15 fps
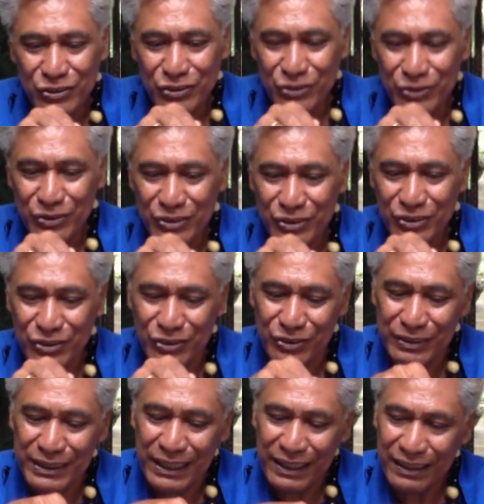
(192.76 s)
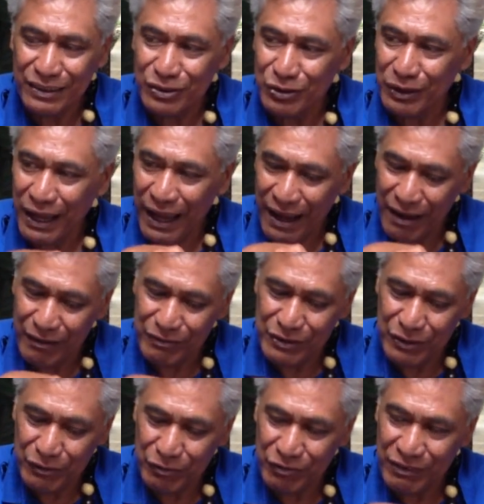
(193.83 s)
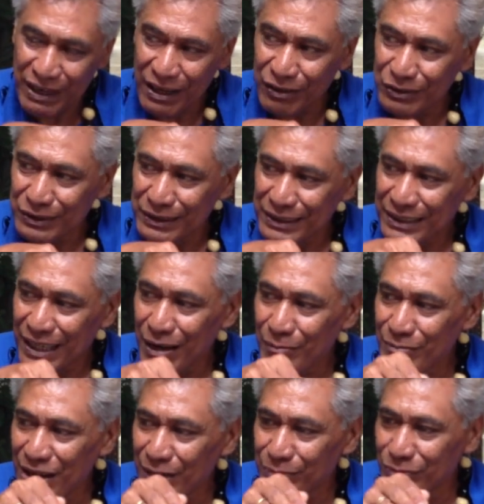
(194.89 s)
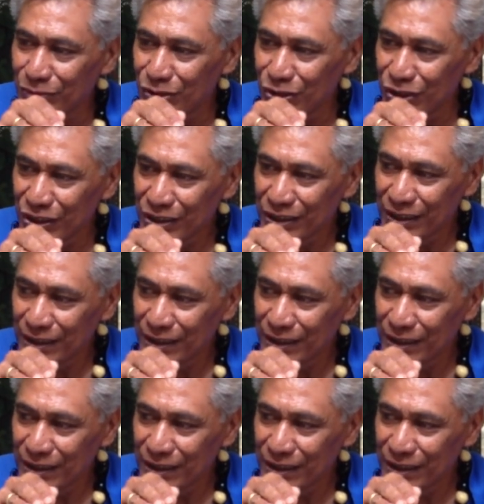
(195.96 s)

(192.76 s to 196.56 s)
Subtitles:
you tend to have your flowers come up more.